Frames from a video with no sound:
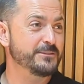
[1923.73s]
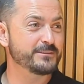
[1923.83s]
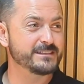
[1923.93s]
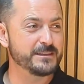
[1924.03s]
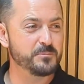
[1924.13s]
You'll
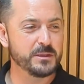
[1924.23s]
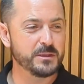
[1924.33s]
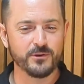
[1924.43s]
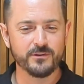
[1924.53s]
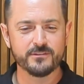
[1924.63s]
see
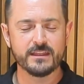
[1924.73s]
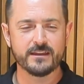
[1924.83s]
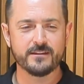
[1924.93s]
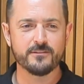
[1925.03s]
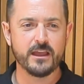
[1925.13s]
people
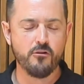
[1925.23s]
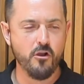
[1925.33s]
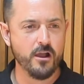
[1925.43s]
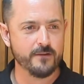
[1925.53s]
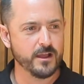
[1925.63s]
that are like, oh,
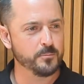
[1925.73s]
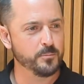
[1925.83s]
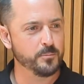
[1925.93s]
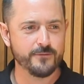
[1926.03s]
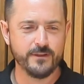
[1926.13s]
I've got
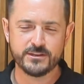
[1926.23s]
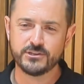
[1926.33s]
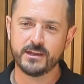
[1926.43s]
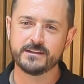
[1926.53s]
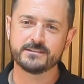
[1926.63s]
plantar
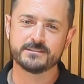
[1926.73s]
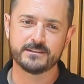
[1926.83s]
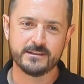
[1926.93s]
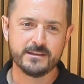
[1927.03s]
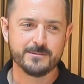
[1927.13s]
fasciitis
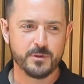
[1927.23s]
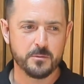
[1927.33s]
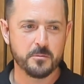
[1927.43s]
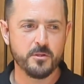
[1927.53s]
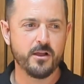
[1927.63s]
and blah,
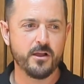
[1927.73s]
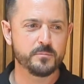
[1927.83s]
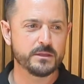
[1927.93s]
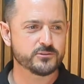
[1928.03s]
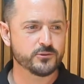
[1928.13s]
blah, blah. I've
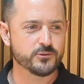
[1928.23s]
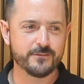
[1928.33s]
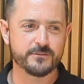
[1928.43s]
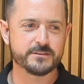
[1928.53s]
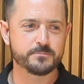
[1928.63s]
been training
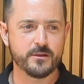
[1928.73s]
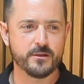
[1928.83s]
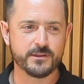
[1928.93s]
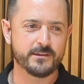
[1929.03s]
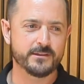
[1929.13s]
for this
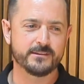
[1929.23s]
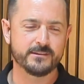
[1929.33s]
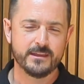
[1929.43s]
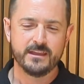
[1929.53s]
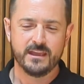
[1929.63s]
marathon.
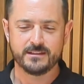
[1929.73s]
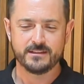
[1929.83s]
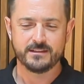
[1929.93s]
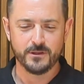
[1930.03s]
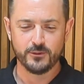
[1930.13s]
And
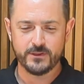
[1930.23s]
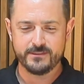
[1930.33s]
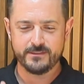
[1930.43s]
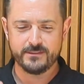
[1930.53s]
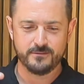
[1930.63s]
so I'll look
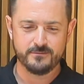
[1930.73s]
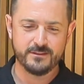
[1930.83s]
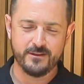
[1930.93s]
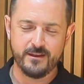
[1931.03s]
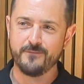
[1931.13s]
at
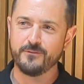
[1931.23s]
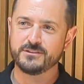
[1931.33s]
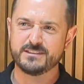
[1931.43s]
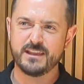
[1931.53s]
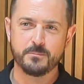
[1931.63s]
their
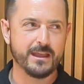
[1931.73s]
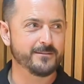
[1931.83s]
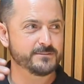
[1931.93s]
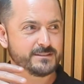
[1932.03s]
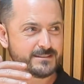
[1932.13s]
average step
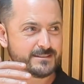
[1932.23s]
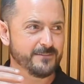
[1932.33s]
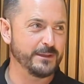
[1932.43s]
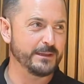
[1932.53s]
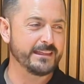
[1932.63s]
counts and
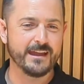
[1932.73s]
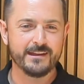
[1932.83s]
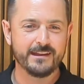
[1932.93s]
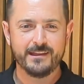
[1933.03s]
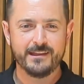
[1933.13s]
stuff like
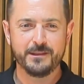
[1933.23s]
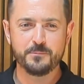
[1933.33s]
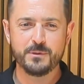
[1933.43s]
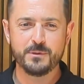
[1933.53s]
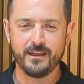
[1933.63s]
that
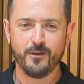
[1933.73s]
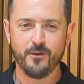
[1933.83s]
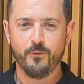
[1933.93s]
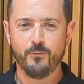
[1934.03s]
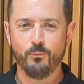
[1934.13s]
and be like,
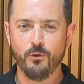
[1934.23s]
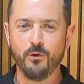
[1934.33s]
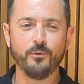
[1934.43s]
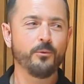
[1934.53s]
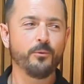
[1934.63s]

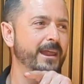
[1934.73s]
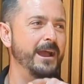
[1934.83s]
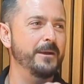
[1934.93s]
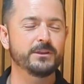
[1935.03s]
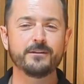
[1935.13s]
whoa, what
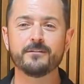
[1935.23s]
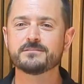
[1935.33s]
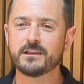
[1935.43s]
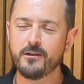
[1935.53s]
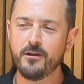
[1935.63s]
happened here? And
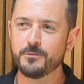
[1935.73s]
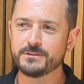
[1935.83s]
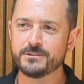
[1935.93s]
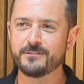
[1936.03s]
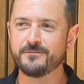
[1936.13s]
it's like, oh, we
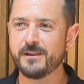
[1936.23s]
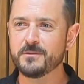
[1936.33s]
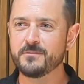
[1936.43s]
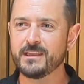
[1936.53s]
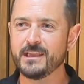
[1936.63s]
took a
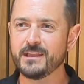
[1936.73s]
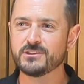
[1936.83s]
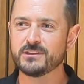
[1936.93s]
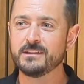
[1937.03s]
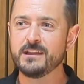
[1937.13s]
family
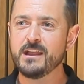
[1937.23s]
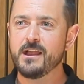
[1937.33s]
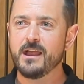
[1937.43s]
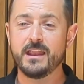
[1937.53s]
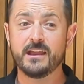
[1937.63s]
vacation.
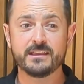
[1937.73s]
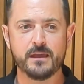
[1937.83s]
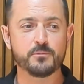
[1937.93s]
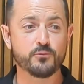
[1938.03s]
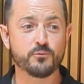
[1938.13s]
And I
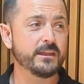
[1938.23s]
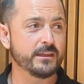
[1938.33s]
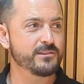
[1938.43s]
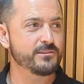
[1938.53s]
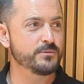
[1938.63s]
kept
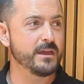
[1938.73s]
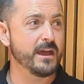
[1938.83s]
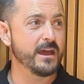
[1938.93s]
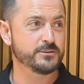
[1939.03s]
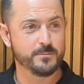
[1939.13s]
running through
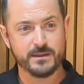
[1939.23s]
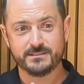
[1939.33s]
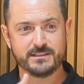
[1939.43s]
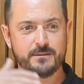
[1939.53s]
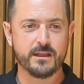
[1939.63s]
that. So my
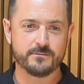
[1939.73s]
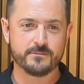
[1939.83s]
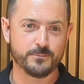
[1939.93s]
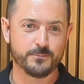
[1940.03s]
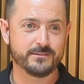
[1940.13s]
step
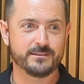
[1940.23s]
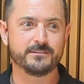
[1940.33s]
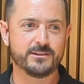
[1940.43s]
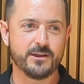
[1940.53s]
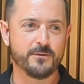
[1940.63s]
counts went
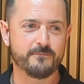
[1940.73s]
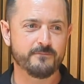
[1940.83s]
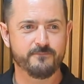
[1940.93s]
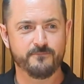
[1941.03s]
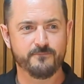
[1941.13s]
to,
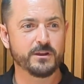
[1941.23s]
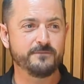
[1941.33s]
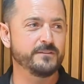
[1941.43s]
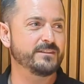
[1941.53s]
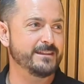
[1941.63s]
40,
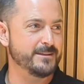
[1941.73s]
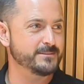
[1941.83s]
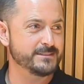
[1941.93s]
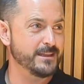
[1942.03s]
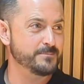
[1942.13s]

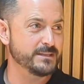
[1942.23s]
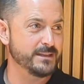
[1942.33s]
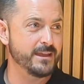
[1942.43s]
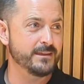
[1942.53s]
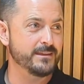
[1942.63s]
50,000 steps a
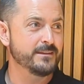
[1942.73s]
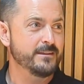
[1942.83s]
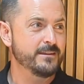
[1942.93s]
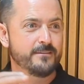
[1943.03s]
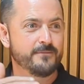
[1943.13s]
day
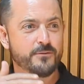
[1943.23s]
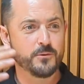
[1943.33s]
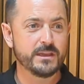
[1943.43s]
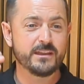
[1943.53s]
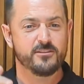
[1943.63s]
for a
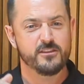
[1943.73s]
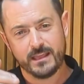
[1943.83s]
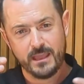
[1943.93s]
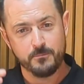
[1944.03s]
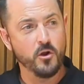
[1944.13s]
week. And then I
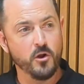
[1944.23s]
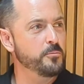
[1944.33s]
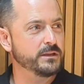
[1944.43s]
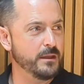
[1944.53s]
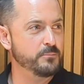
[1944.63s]
came home
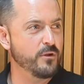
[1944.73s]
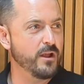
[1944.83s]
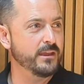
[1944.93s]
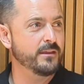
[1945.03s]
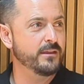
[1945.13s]
and kept
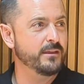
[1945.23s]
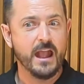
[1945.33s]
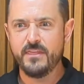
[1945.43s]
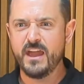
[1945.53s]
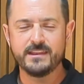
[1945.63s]
running.
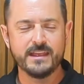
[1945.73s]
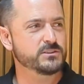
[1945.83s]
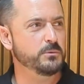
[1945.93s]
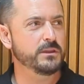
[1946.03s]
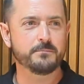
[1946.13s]
And that
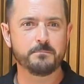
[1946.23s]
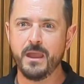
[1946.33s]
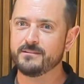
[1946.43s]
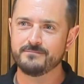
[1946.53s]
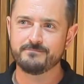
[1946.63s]
next week,
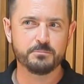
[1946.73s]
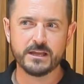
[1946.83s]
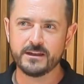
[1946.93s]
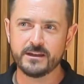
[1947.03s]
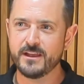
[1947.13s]
man,
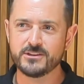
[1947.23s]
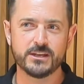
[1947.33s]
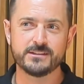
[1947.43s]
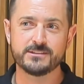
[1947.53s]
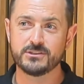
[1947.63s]
plantar
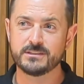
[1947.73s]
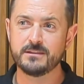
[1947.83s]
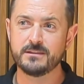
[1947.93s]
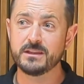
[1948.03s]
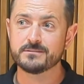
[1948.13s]
fasciitis just
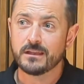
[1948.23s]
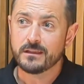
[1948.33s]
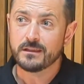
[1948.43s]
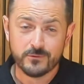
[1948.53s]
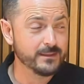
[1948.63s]
hit me. And it's
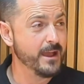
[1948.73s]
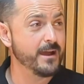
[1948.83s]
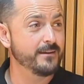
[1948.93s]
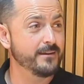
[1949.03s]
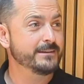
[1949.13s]
like, well,
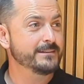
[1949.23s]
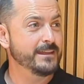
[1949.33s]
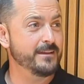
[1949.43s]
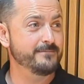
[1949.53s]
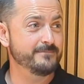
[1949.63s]
yeah,
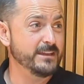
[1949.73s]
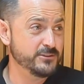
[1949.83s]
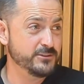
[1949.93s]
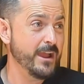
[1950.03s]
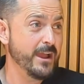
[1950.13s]
that
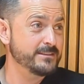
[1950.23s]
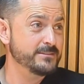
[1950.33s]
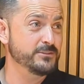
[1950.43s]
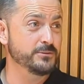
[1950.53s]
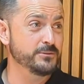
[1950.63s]
tracks.
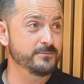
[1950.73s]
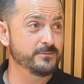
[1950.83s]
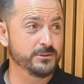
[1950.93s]
You